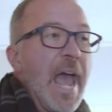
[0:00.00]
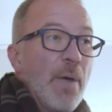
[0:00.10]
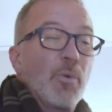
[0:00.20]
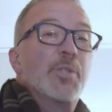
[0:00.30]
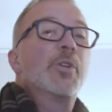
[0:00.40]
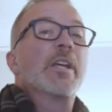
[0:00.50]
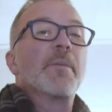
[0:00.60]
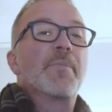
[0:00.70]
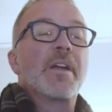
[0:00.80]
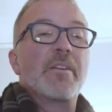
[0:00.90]
And once you get
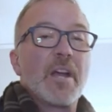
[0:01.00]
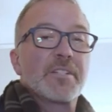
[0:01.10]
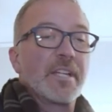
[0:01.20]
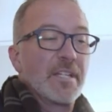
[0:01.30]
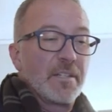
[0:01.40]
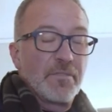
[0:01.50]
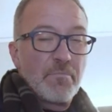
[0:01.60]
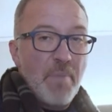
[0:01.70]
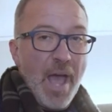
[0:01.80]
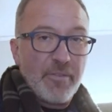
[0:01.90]
up there, you actually get a
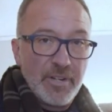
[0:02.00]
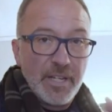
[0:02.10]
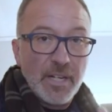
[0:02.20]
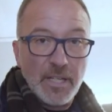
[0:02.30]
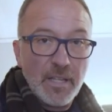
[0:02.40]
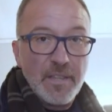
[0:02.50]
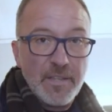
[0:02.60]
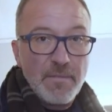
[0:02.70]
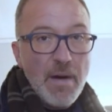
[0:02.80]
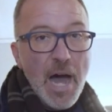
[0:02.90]
different battery. You get a
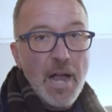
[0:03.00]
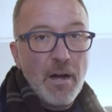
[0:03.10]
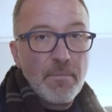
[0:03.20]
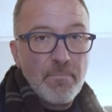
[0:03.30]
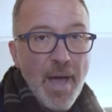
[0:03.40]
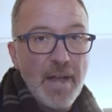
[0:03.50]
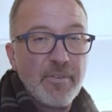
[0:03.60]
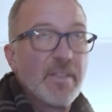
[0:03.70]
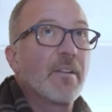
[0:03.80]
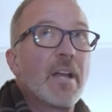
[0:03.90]
lithium ion
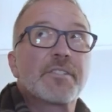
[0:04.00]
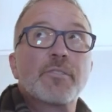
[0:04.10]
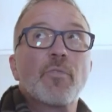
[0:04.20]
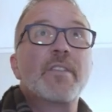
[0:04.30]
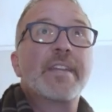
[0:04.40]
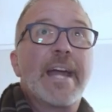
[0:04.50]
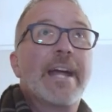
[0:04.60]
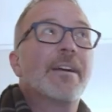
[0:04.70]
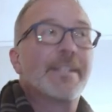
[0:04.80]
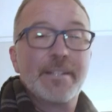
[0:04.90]
battery that'll actually run the
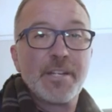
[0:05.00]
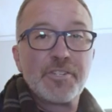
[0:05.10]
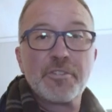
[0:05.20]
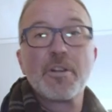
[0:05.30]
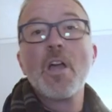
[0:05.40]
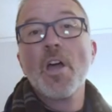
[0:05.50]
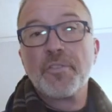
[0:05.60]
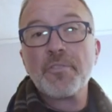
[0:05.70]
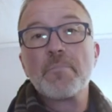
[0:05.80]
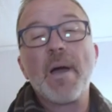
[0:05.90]
air conditioner
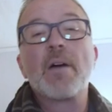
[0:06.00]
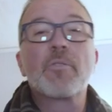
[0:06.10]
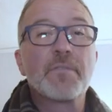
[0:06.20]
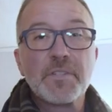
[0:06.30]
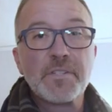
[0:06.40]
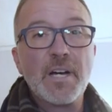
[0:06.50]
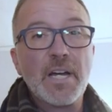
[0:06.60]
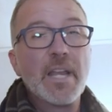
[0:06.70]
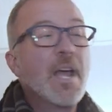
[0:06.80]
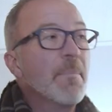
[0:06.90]
through the power of the
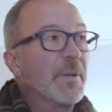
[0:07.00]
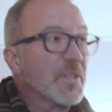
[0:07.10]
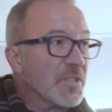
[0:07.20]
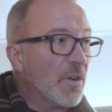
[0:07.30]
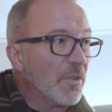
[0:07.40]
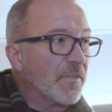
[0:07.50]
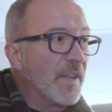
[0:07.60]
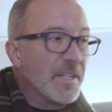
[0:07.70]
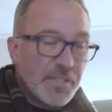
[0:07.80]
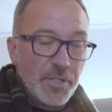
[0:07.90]
sun. But the
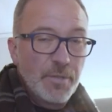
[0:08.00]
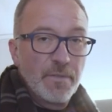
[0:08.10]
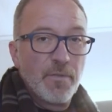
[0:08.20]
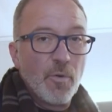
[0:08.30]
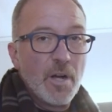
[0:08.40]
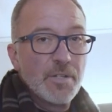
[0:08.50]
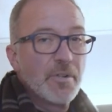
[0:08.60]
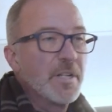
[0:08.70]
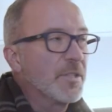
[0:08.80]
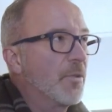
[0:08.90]
SolarFlex 2 and
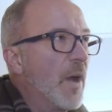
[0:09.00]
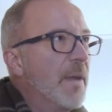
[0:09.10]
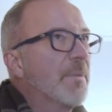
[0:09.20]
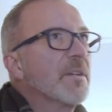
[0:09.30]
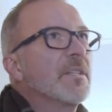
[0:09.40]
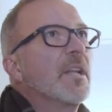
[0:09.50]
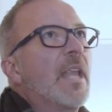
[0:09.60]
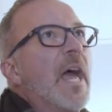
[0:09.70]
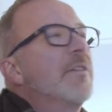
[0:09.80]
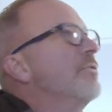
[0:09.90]
400 is great because it
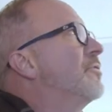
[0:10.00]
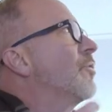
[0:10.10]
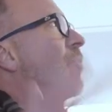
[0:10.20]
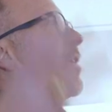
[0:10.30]
allows you to